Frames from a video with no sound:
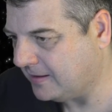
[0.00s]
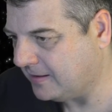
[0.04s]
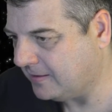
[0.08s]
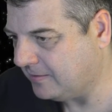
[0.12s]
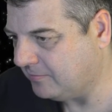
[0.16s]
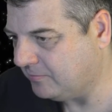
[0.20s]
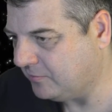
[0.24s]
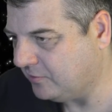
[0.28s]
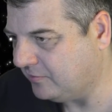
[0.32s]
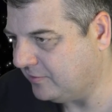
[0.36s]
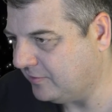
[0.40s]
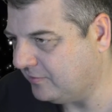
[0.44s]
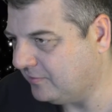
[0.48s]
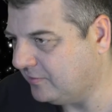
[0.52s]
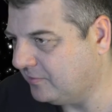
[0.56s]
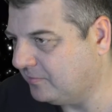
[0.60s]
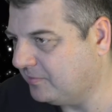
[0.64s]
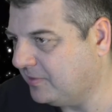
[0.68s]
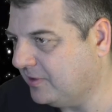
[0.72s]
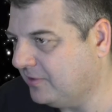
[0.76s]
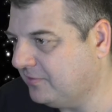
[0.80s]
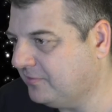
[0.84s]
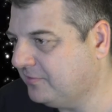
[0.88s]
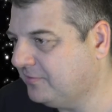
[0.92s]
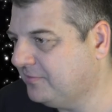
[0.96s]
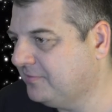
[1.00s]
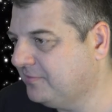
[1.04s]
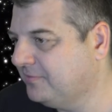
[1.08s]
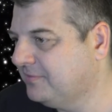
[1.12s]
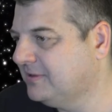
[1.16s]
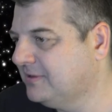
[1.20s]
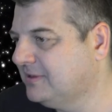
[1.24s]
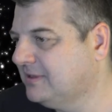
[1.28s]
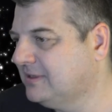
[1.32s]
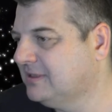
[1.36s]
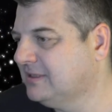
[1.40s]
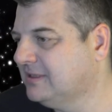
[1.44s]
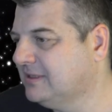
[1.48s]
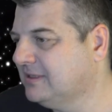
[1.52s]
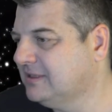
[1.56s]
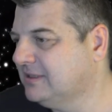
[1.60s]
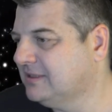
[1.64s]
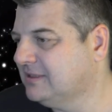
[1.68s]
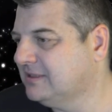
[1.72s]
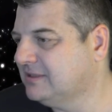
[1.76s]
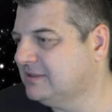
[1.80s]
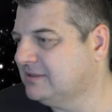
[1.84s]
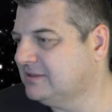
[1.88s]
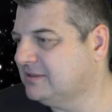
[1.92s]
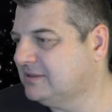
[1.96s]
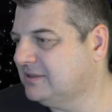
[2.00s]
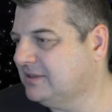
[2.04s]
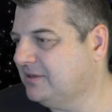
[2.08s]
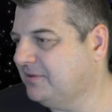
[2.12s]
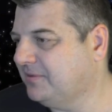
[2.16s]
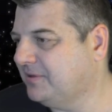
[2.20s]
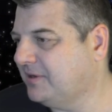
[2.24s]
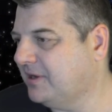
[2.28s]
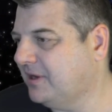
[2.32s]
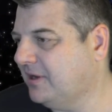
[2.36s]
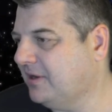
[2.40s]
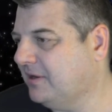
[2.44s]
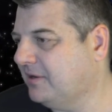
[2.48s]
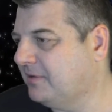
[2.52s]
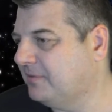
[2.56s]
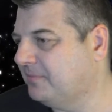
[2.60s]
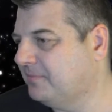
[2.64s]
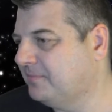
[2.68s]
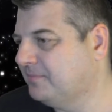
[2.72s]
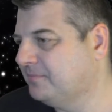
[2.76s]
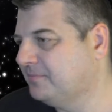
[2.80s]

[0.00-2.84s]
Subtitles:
Move that one above. So there we go.